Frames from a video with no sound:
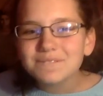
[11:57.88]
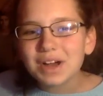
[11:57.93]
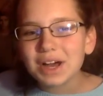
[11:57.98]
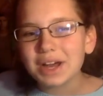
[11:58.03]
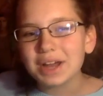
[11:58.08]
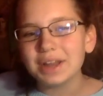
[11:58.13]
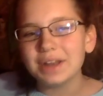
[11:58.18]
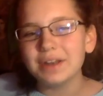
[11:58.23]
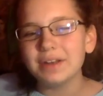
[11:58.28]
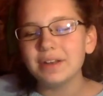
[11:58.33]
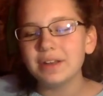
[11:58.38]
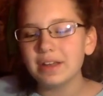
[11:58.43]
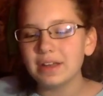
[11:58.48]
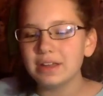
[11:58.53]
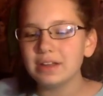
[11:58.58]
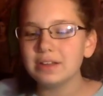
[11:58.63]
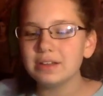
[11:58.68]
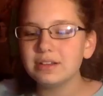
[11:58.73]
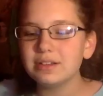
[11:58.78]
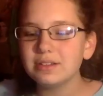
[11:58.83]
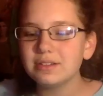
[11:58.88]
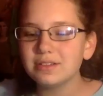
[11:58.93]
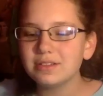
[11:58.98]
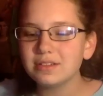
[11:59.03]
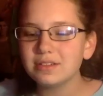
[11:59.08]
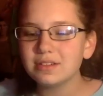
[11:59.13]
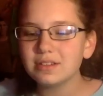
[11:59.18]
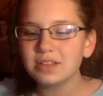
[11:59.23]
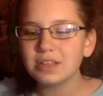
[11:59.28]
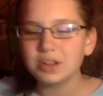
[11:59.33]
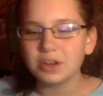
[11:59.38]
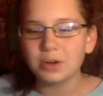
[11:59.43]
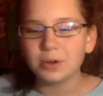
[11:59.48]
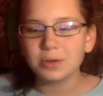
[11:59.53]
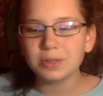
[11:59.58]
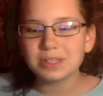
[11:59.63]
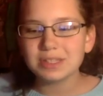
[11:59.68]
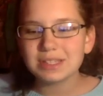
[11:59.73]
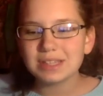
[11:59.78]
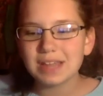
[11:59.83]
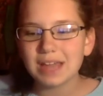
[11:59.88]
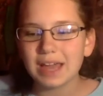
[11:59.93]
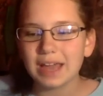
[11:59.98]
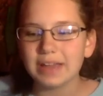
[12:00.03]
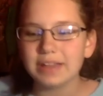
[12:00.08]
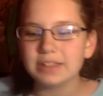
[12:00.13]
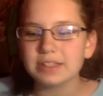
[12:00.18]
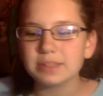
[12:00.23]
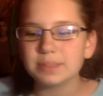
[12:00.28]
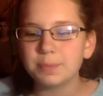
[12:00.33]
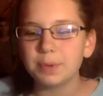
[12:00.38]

fun and it's nice.